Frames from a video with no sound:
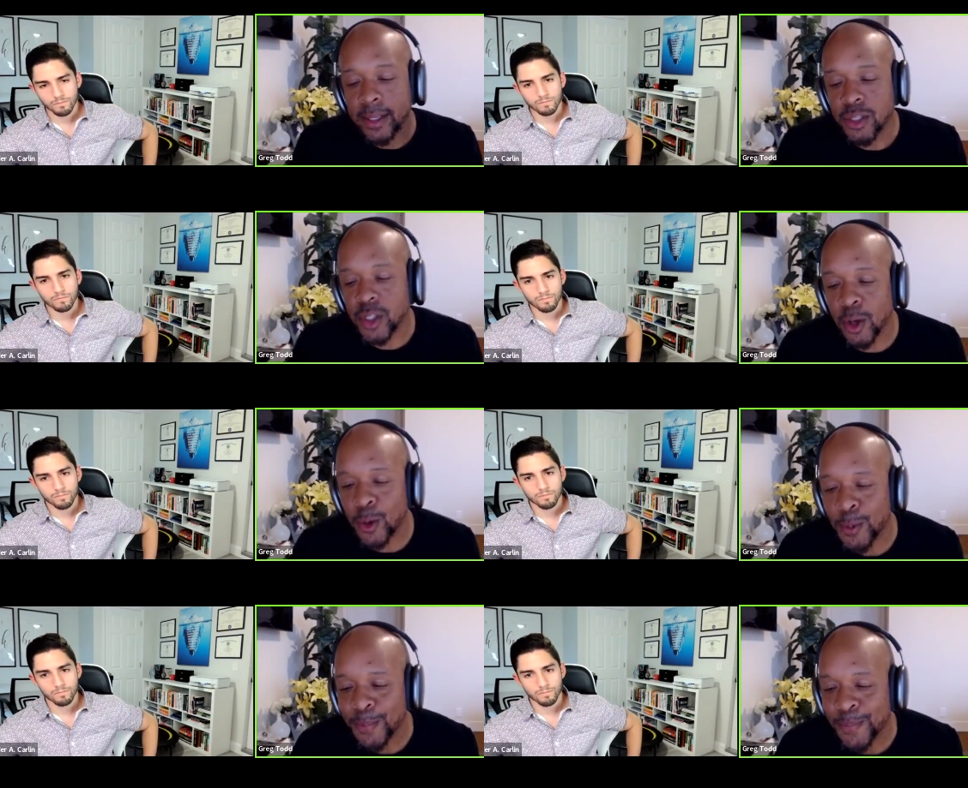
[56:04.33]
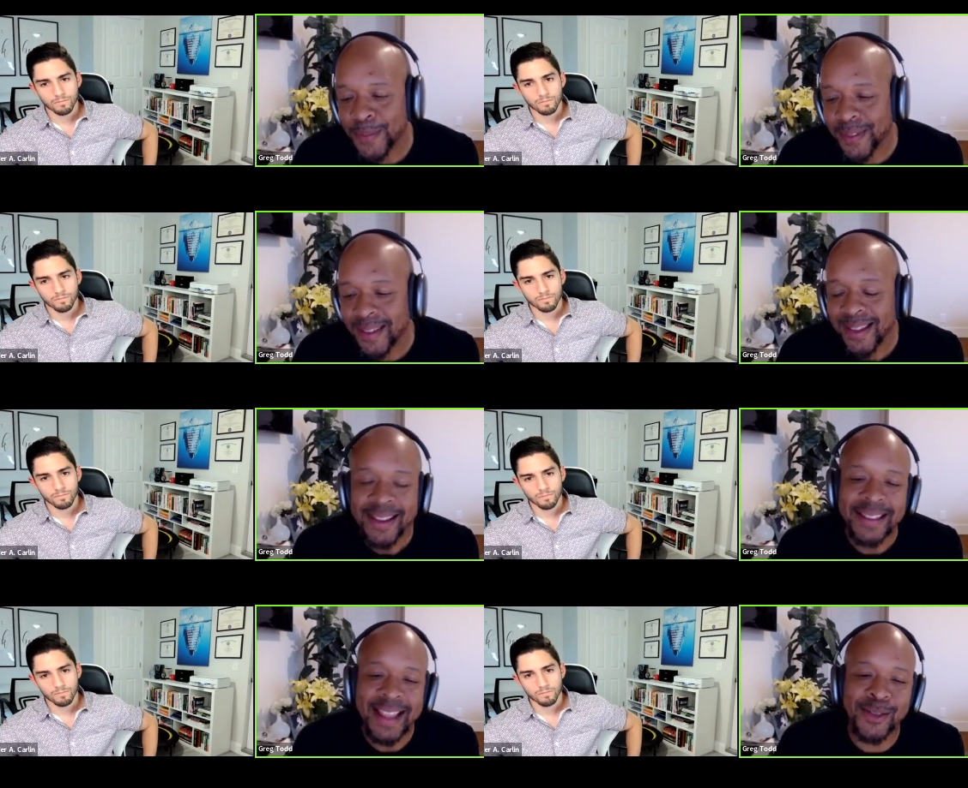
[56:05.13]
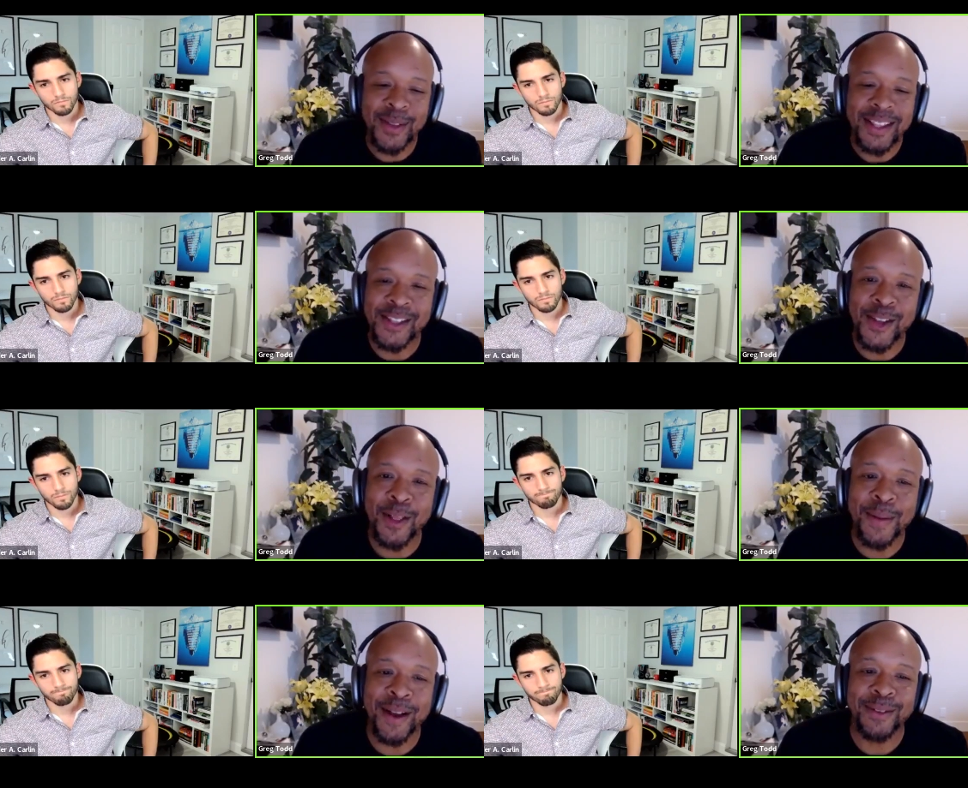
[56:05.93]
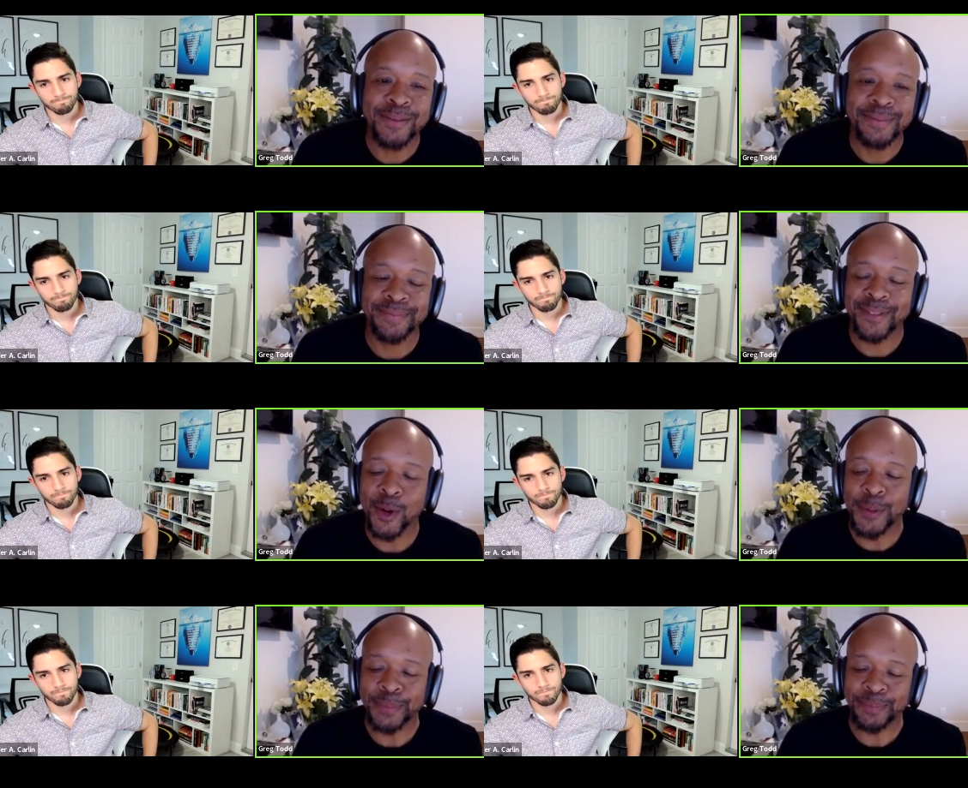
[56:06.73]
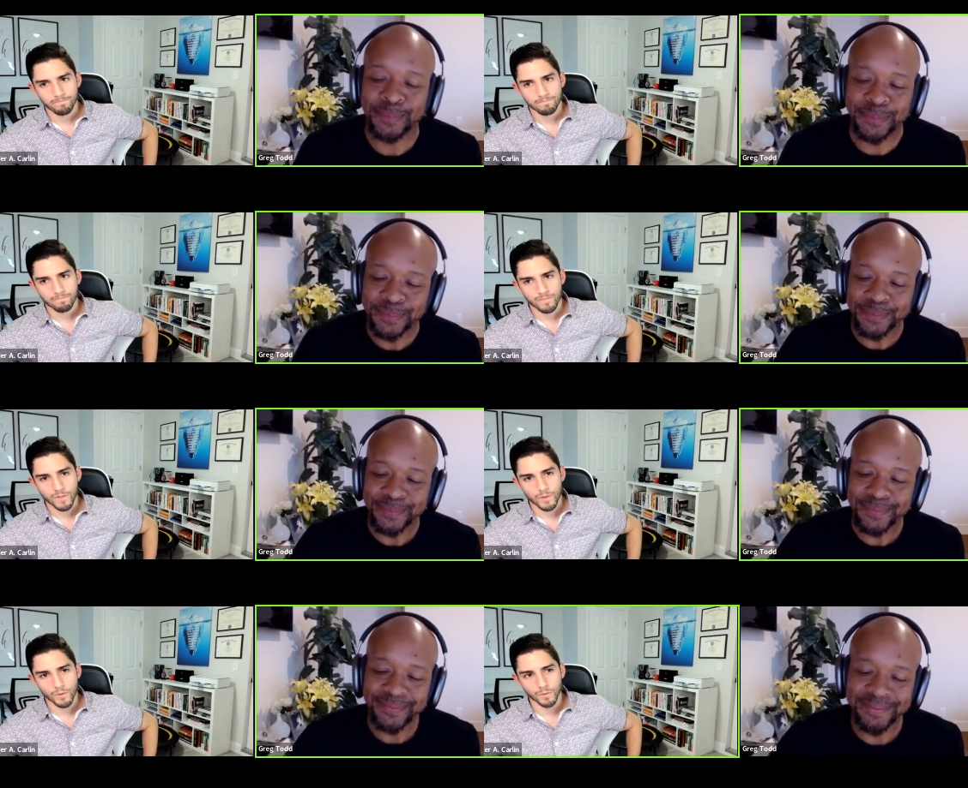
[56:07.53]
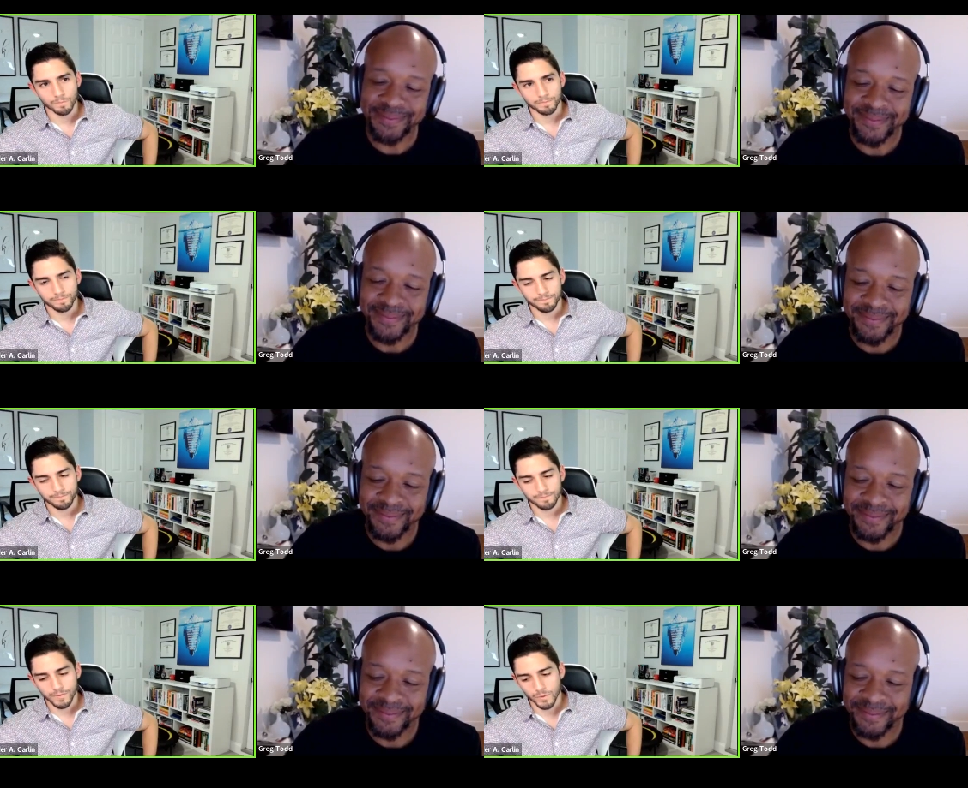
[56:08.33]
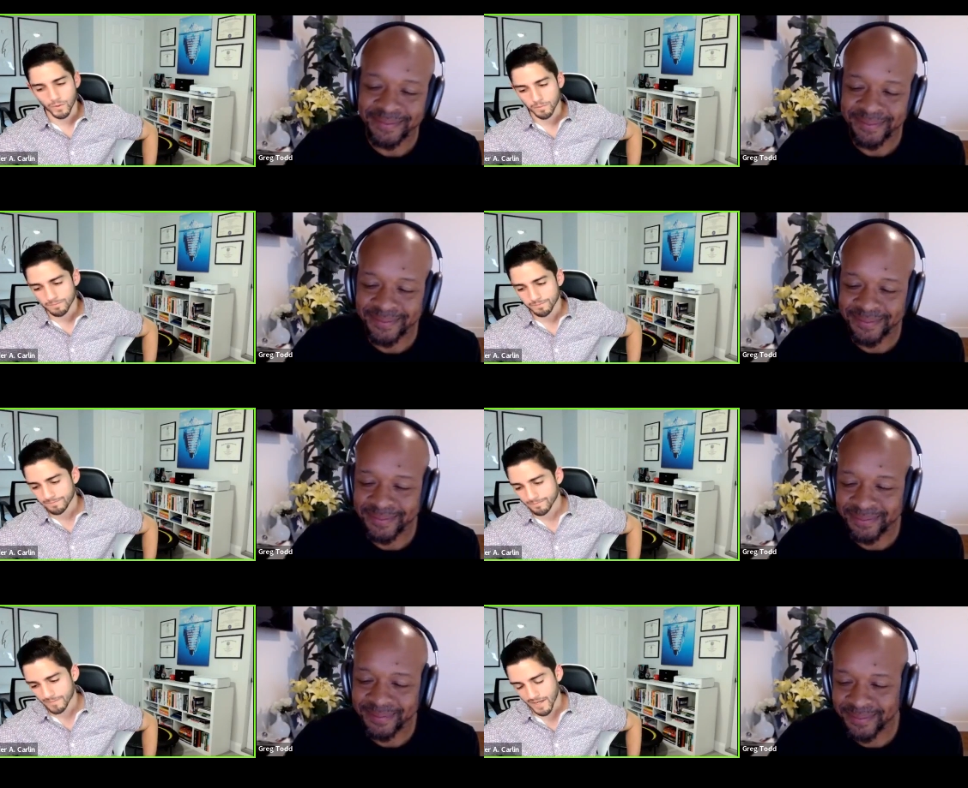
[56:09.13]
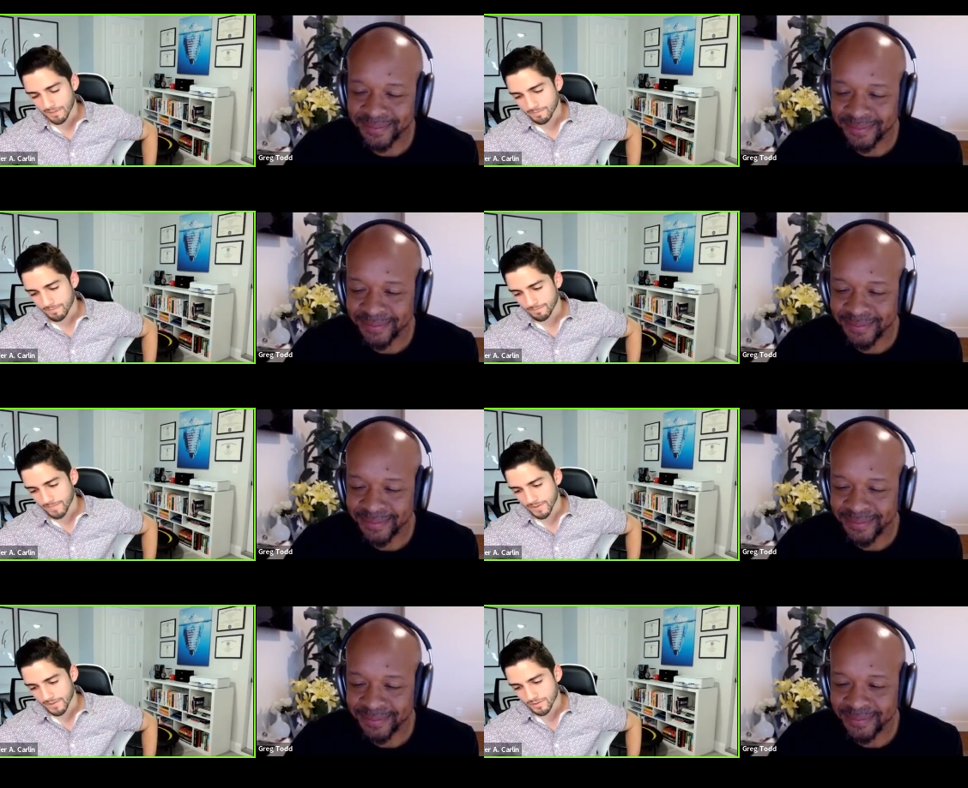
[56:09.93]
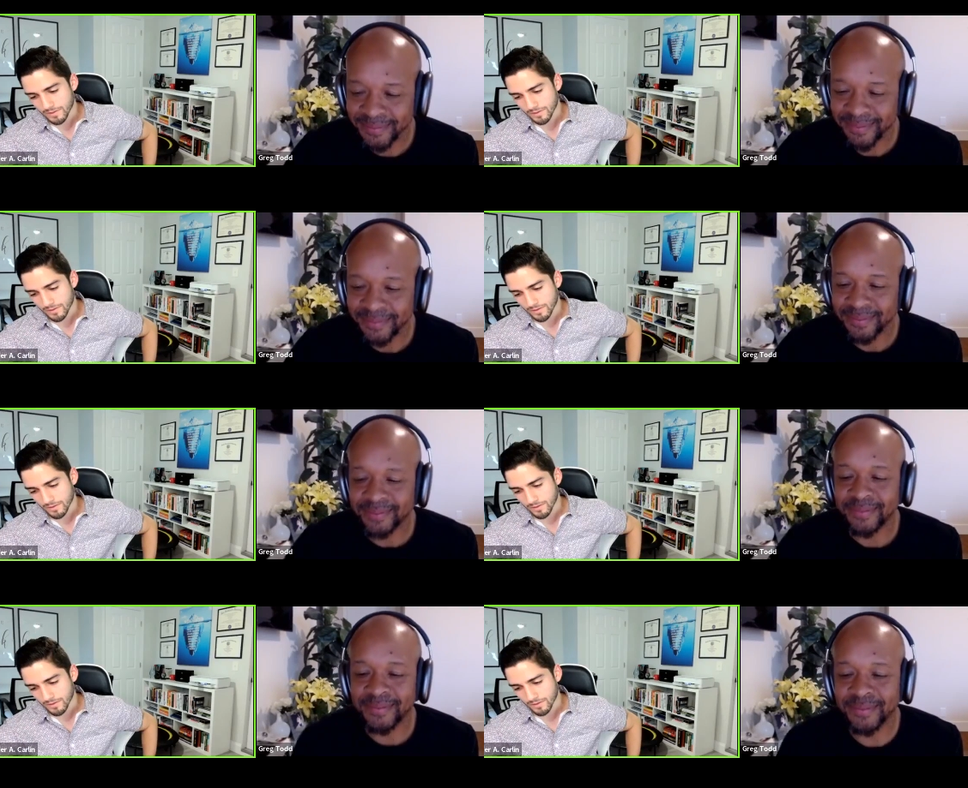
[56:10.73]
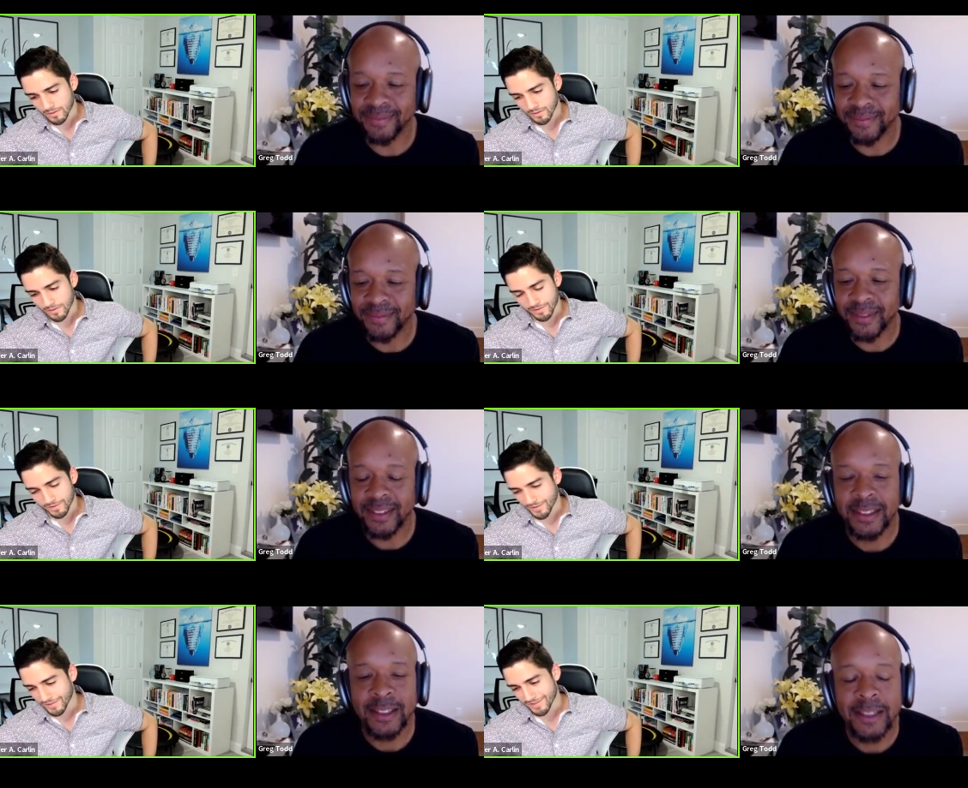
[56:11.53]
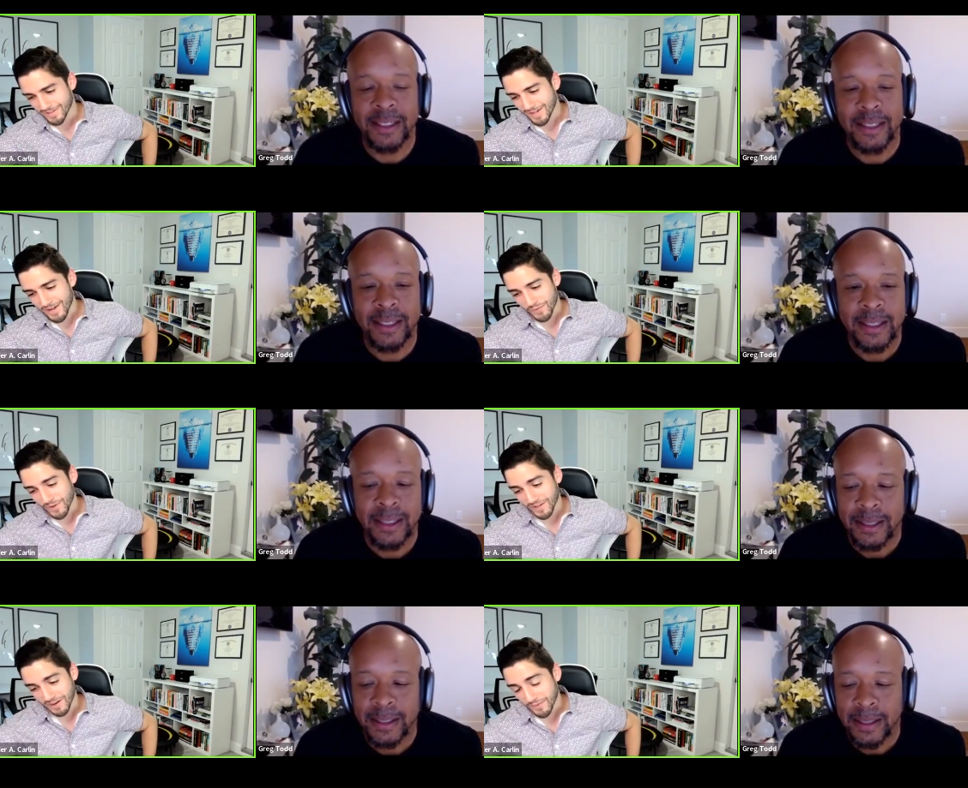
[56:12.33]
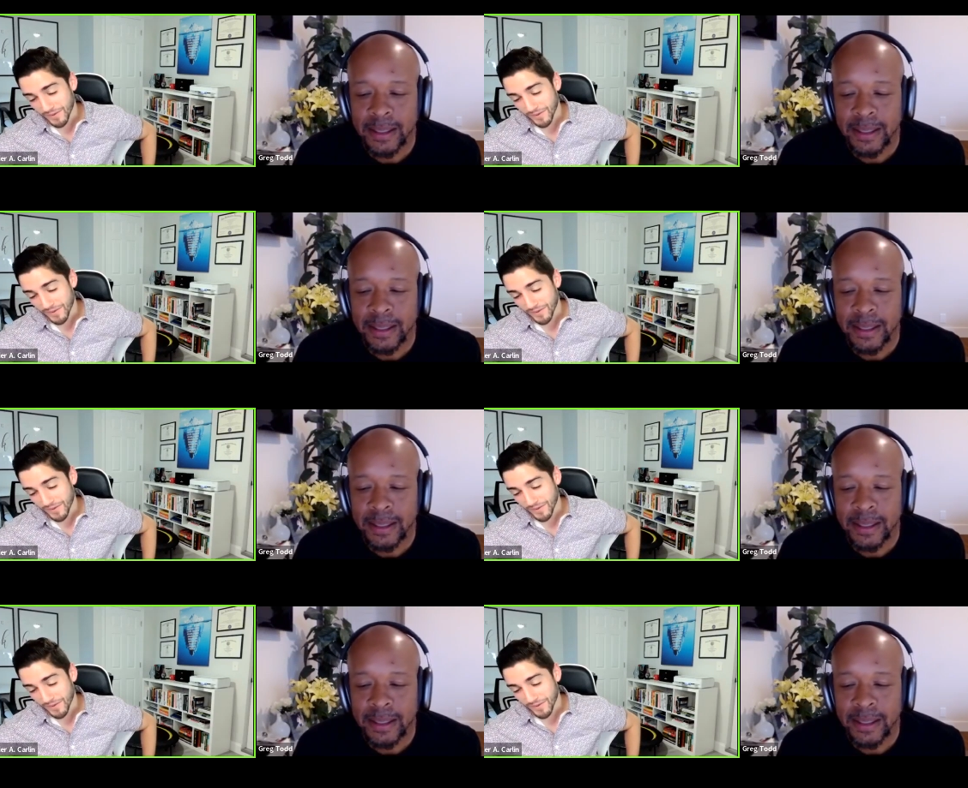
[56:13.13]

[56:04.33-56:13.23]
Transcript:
Speaker 1: And so that's what this is all about. Cool.
Speaker 2: Cool. Cool. Yeah. This, jeez, we can, I mean,